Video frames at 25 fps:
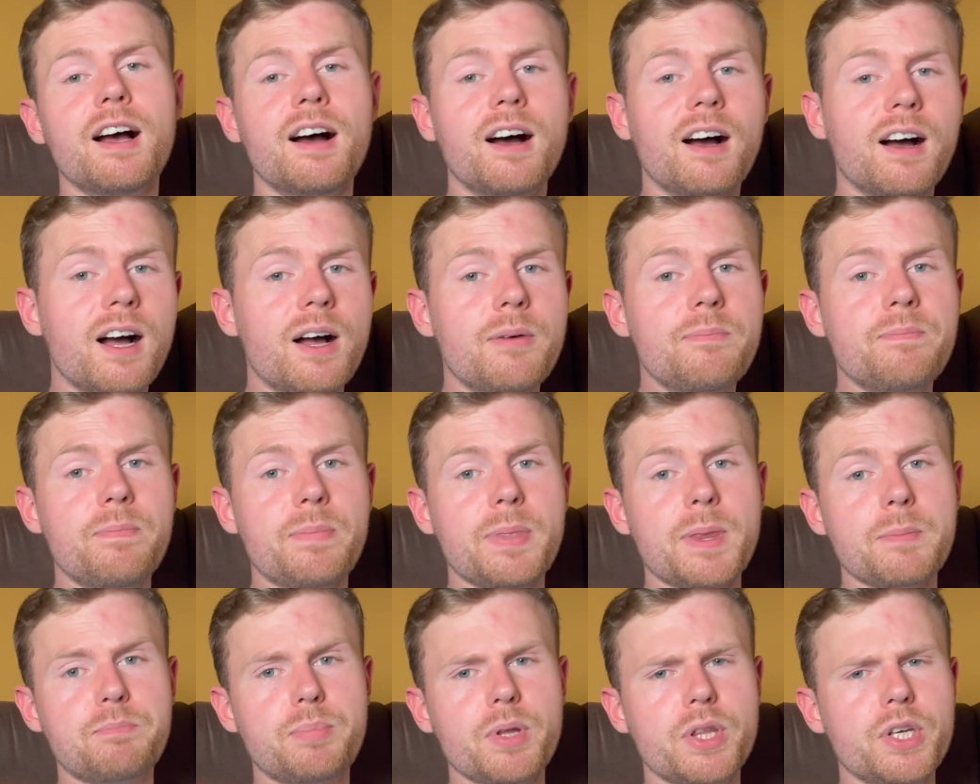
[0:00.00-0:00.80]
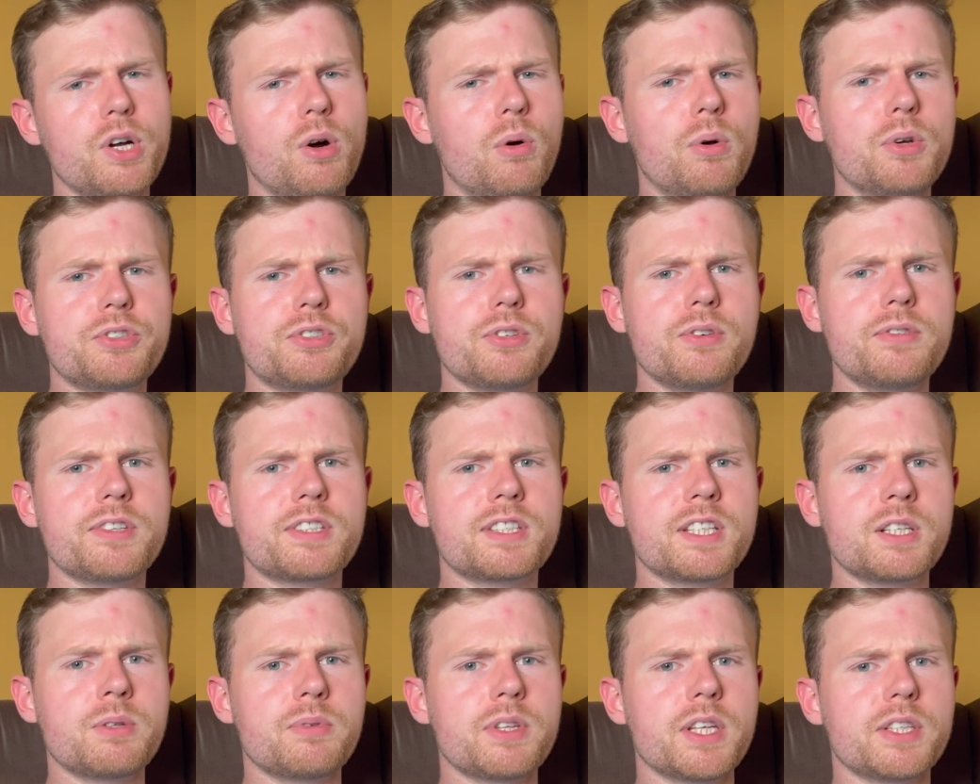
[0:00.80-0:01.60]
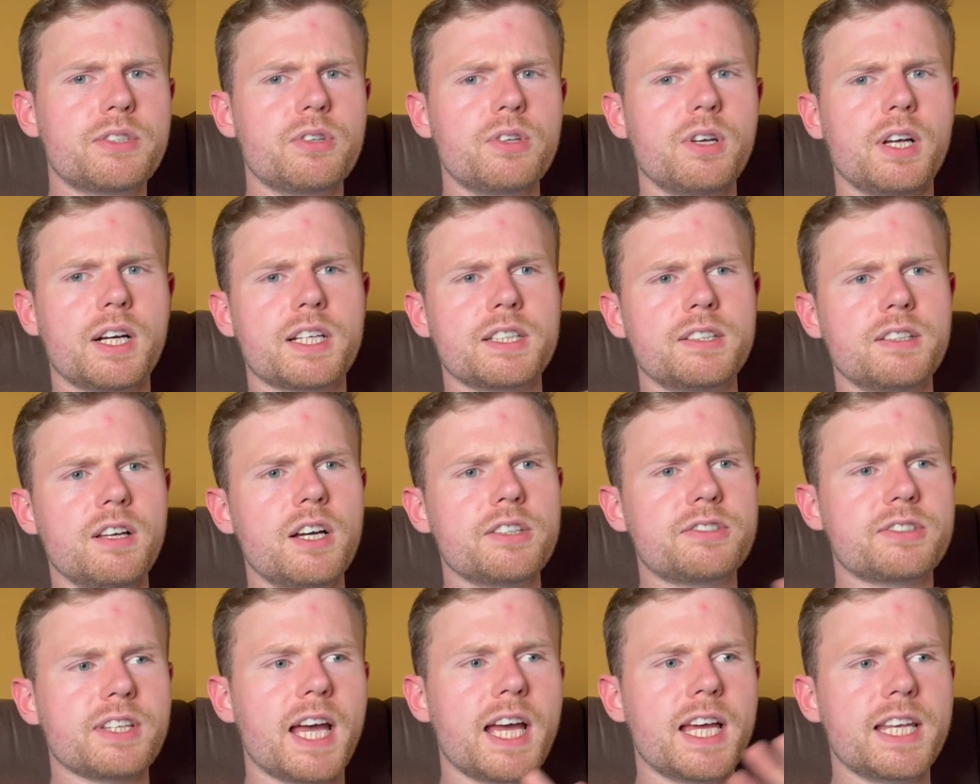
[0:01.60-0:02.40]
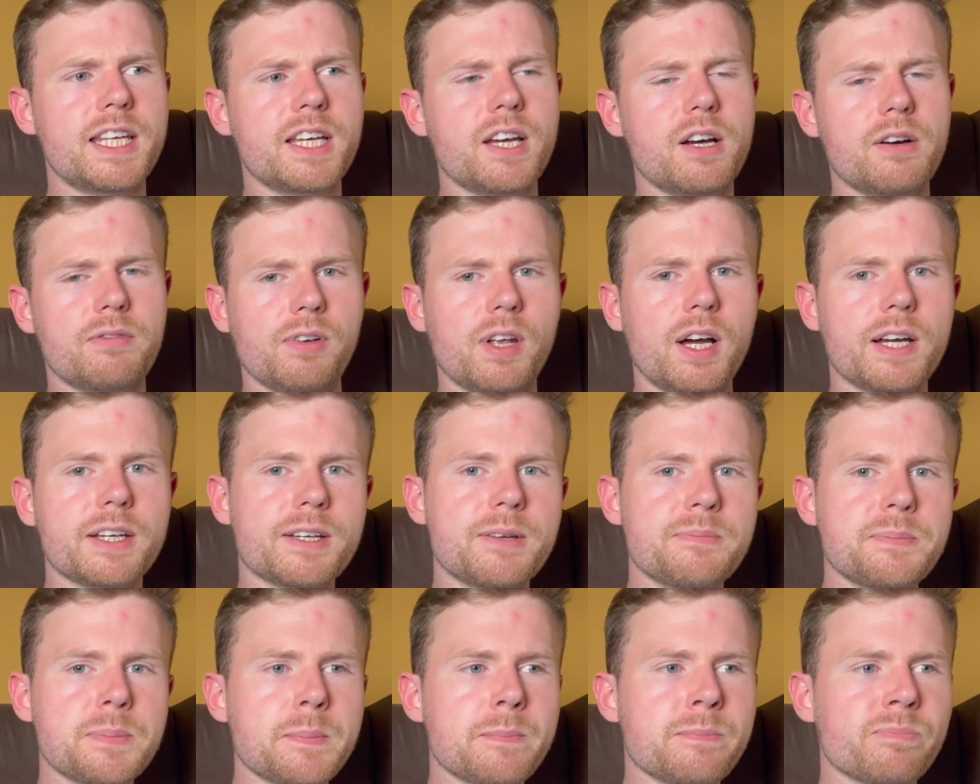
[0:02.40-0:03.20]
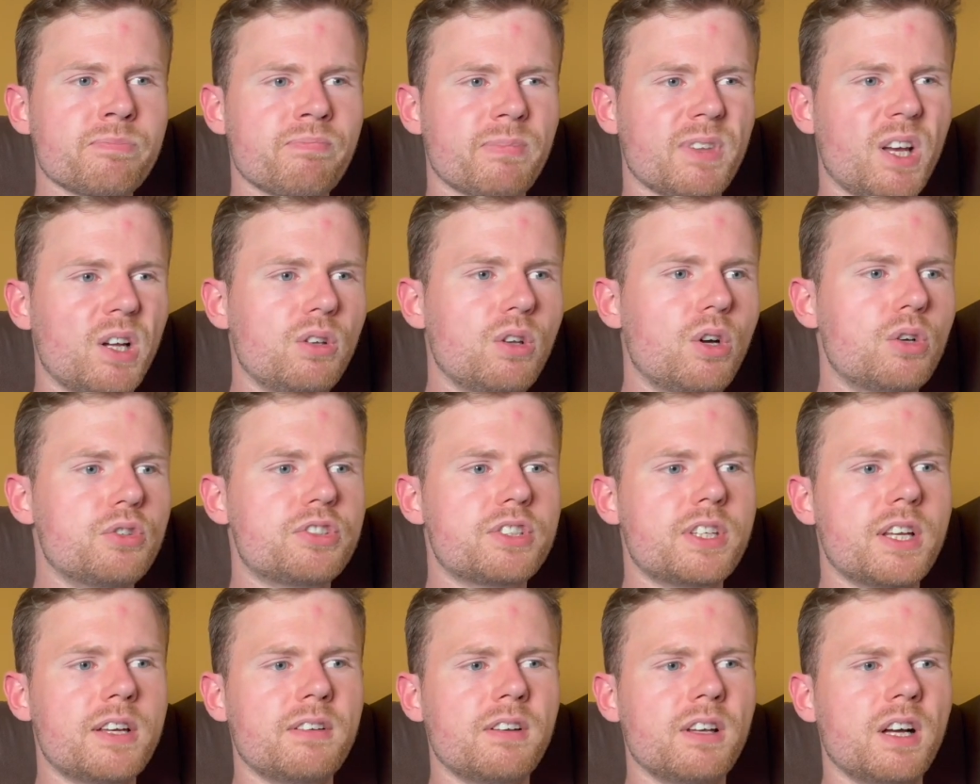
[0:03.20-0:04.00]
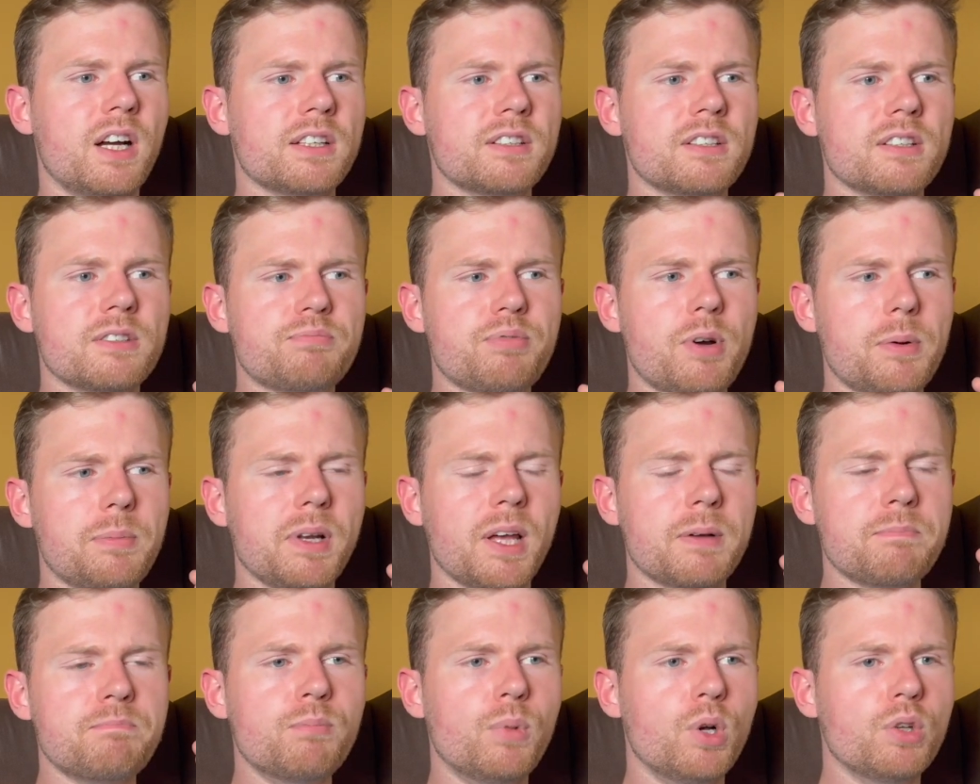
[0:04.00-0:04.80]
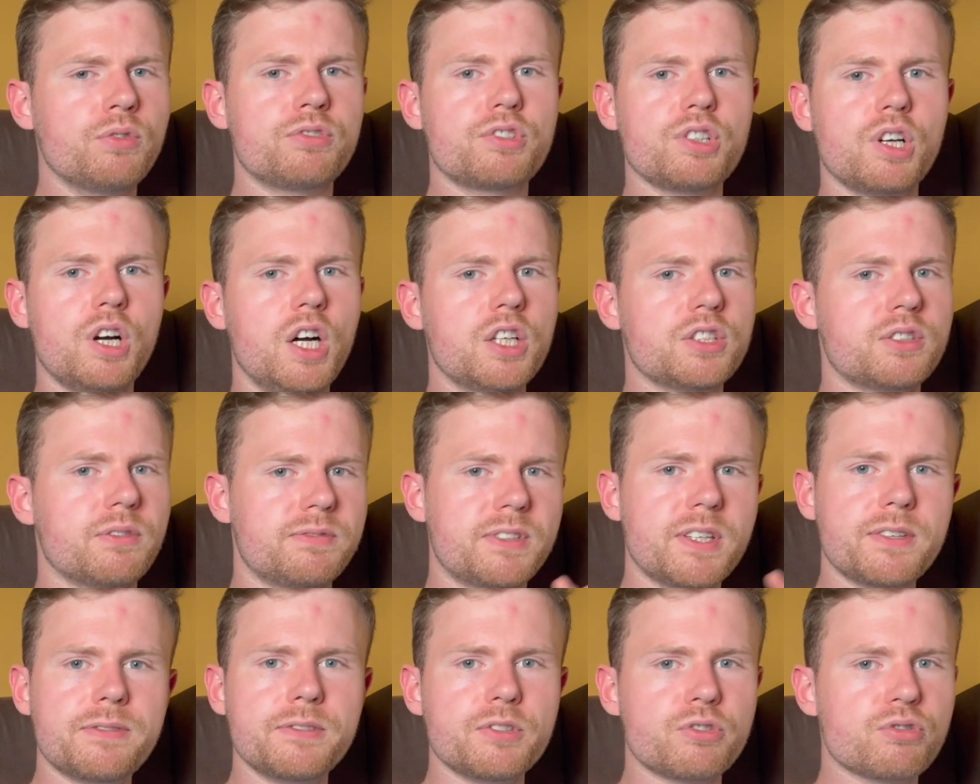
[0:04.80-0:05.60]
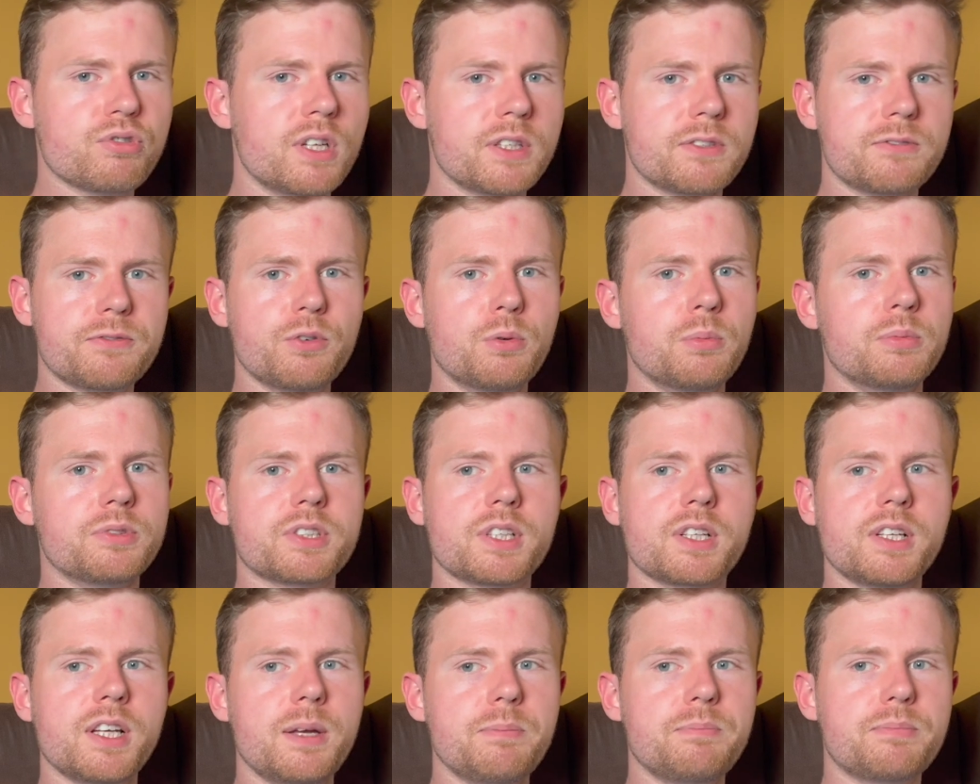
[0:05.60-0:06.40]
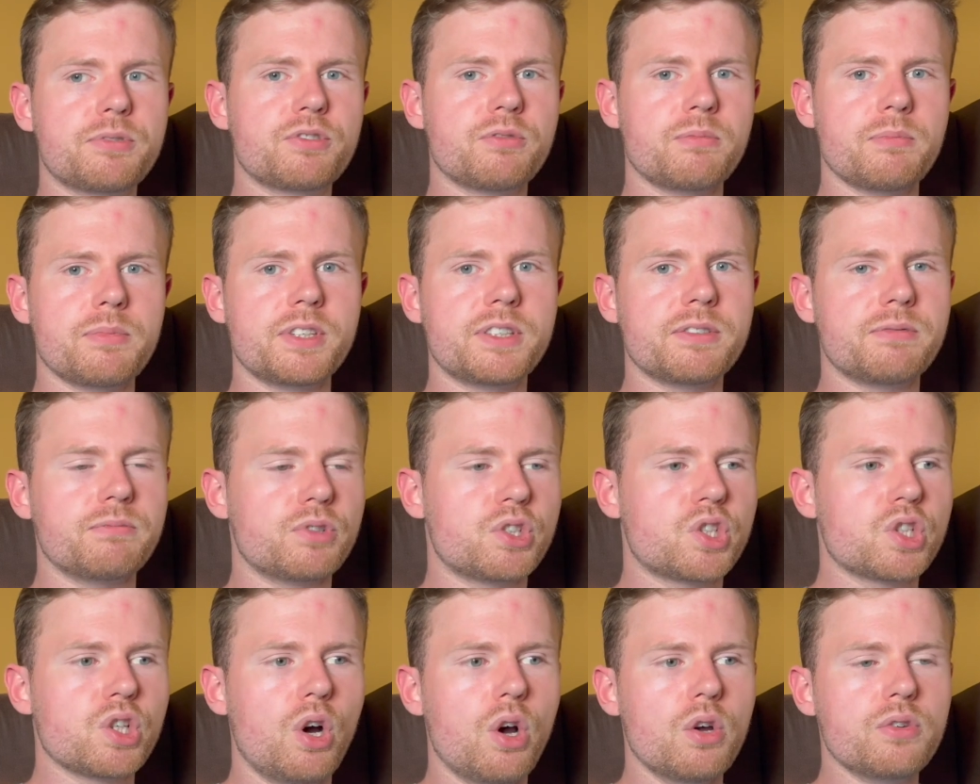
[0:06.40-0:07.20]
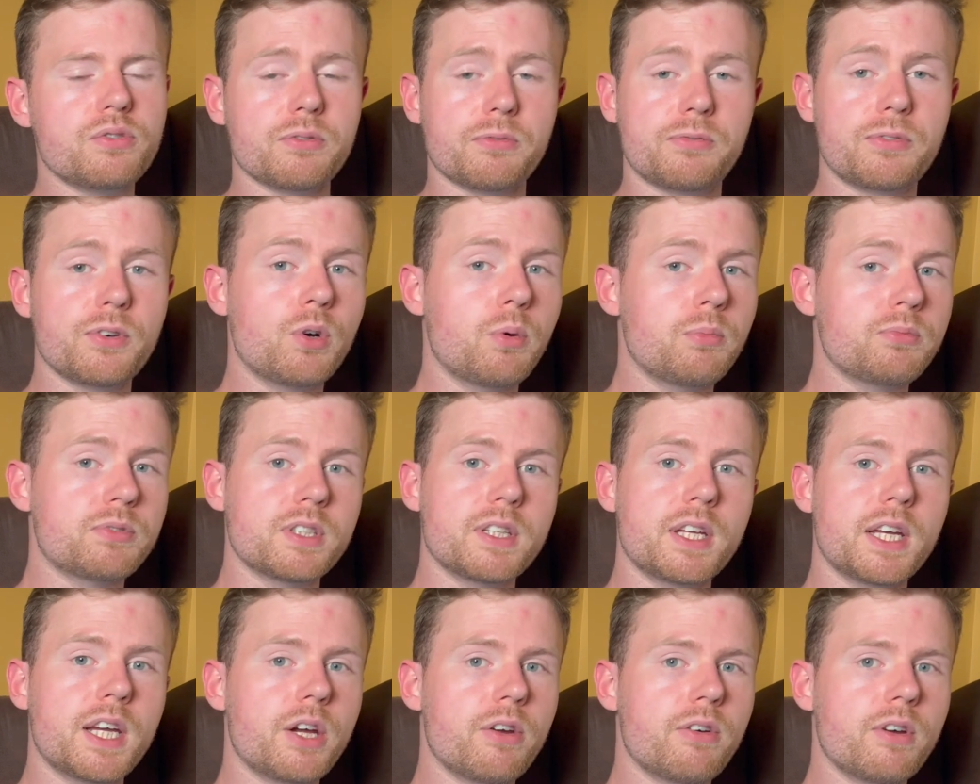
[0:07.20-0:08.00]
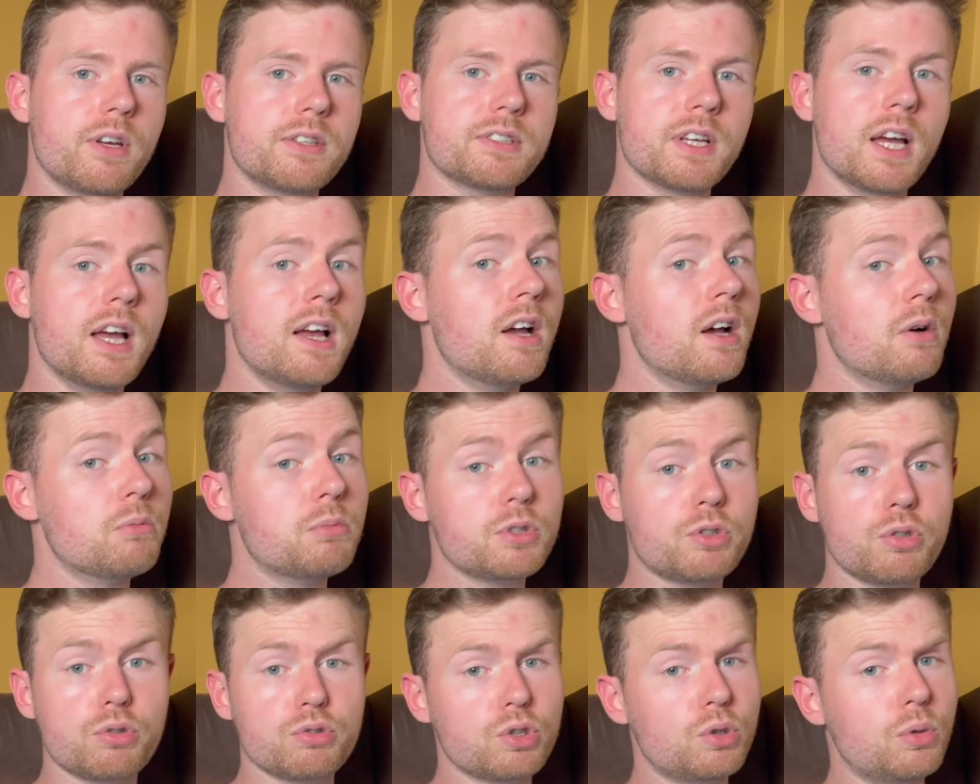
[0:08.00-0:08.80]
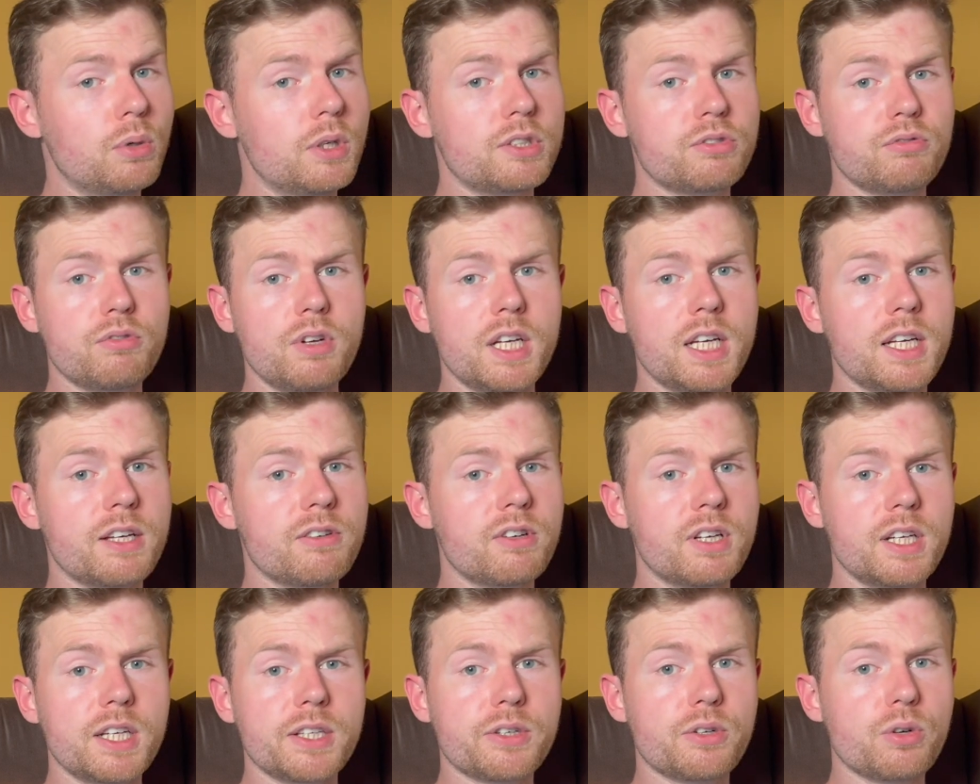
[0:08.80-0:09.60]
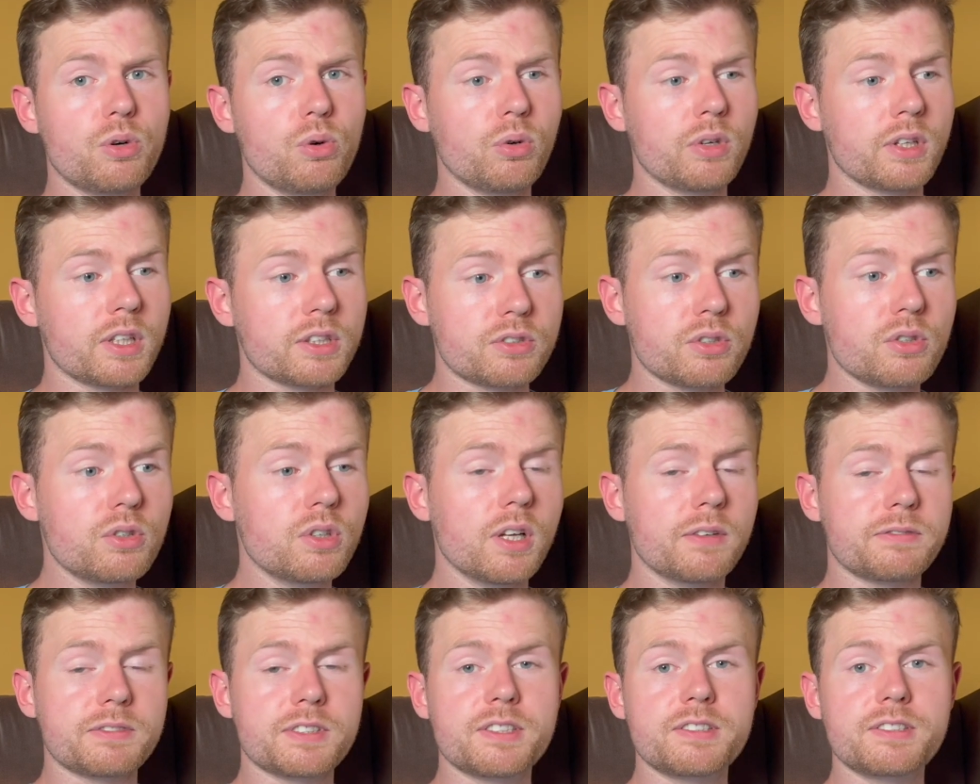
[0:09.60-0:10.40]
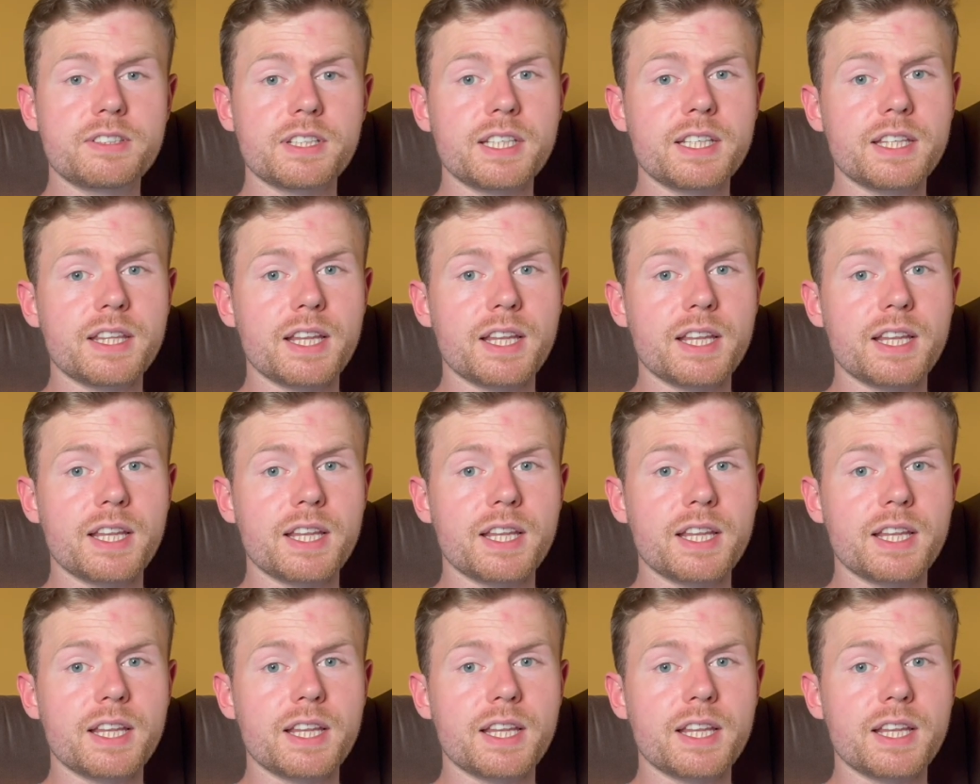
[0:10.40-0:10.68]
Um, but they always do this thing where they do like a nice edit of like loads, of, like a proper like montage of different Transformers clips, some of the different shows and films and areas, which was always really, really cool, and I do love to see